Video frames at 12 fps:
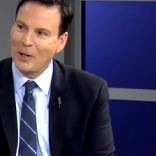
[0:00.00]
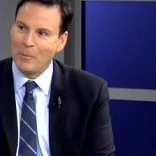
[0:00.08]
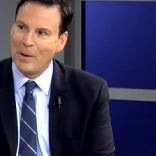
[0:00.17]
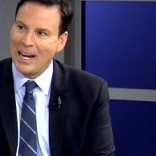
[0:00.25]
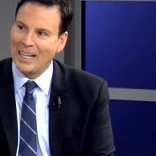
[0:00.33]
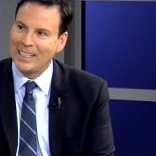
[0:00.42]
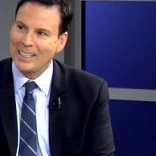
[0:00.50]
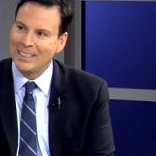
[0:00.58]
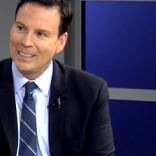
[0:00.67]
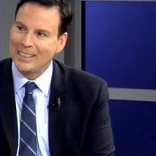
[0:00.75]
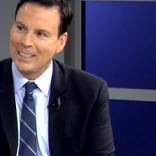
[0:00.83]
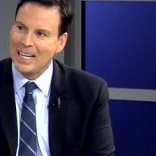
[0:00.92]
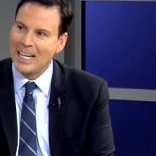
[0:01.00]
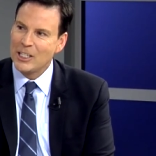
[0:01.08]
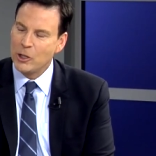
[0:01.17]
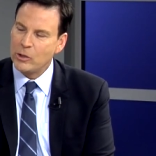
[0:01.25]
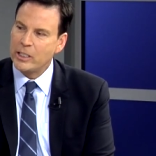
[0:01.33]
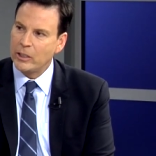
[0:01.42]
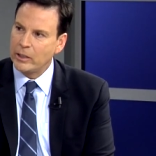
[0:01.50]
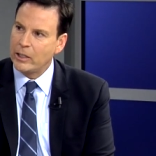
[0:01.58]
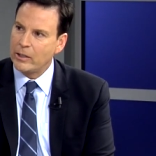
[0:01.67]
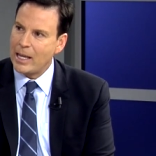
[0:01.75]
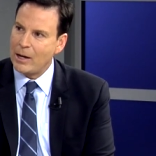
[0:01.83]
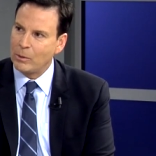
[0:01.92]
go back. They don't want to go back. Do you back. still
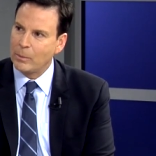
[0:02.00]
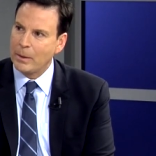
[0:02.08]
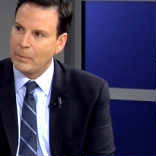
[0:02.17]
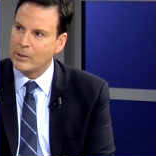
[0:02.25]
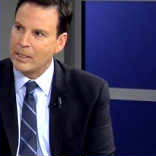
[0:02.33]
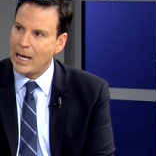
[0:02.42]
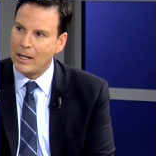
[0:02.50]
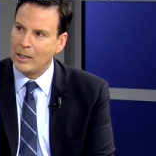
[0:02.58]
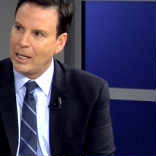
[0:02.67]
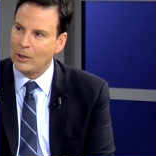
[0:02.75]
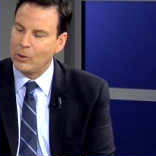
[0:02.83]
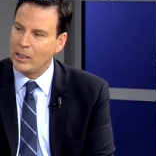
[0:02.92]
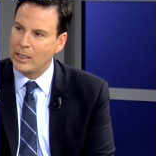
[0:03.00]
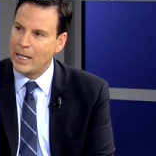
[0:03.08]
hear that where people say, I don't like going to the